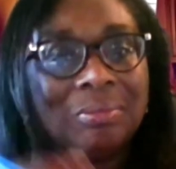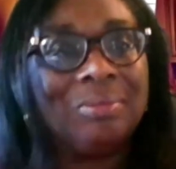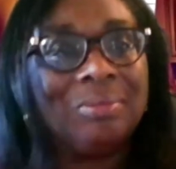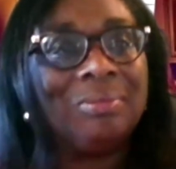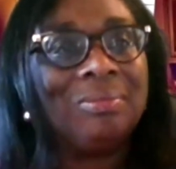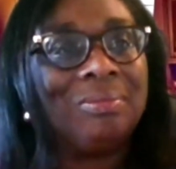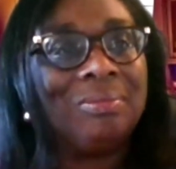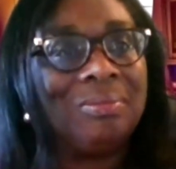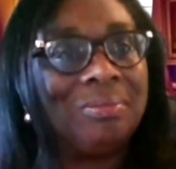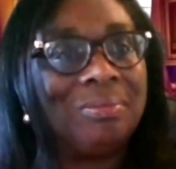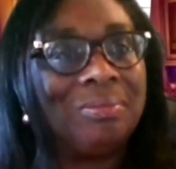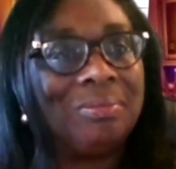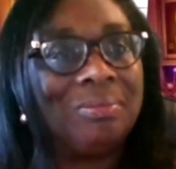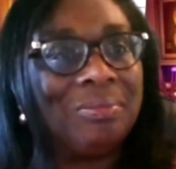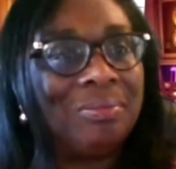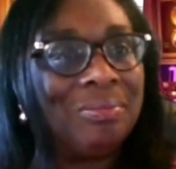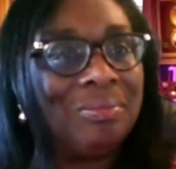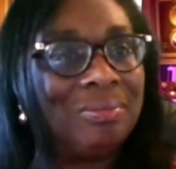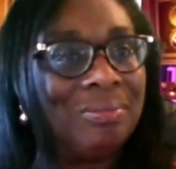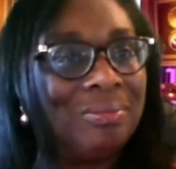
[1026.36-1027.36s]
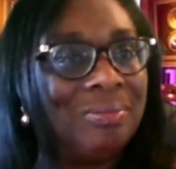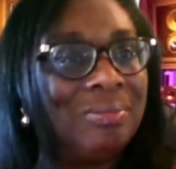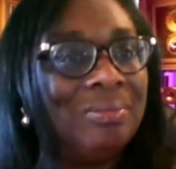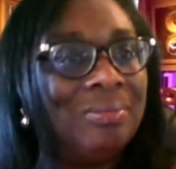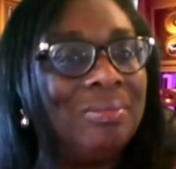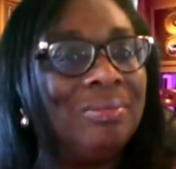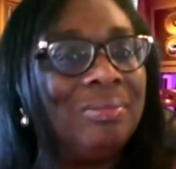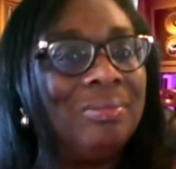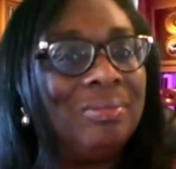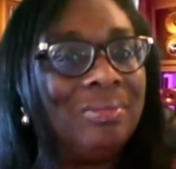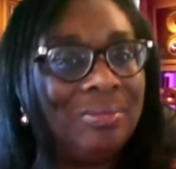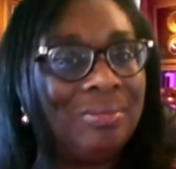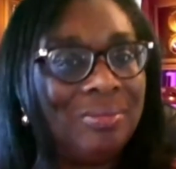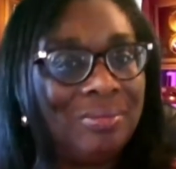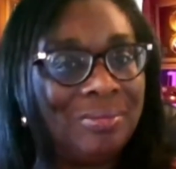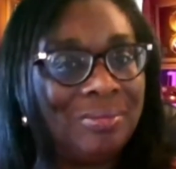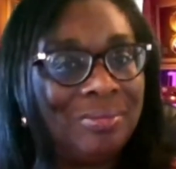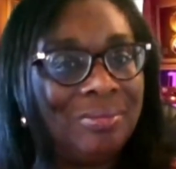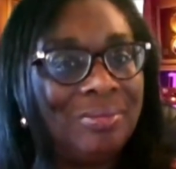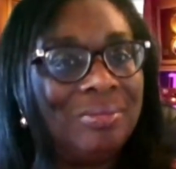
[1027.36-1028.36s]

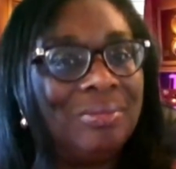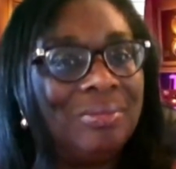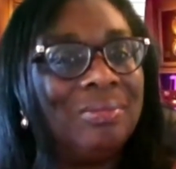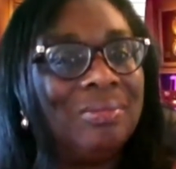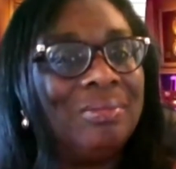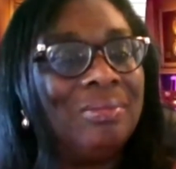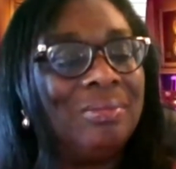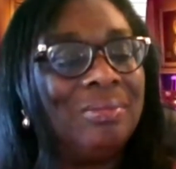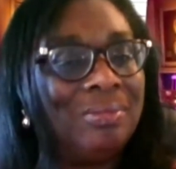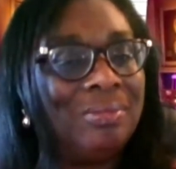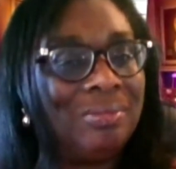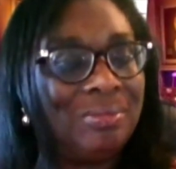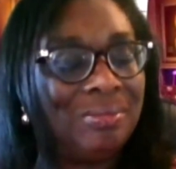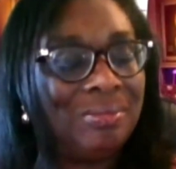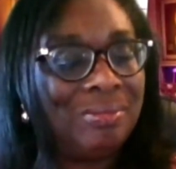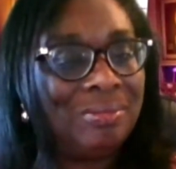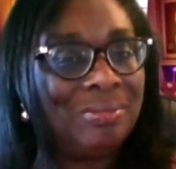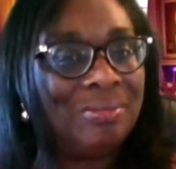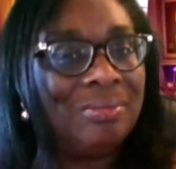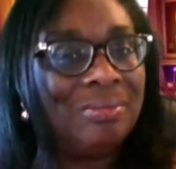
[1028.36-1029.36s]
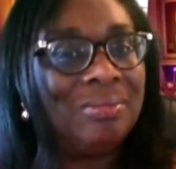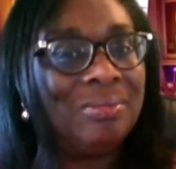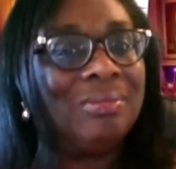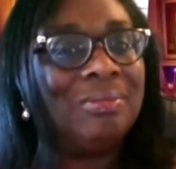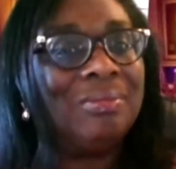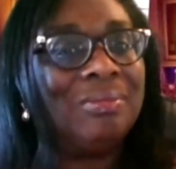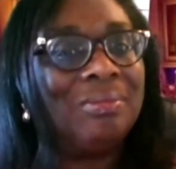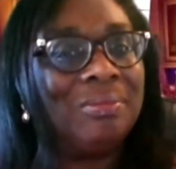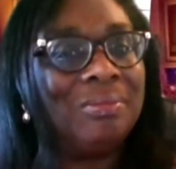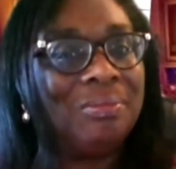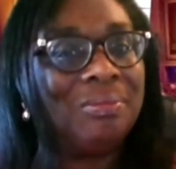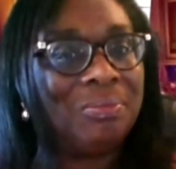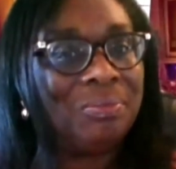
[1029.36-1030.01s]
The person shown says nothing.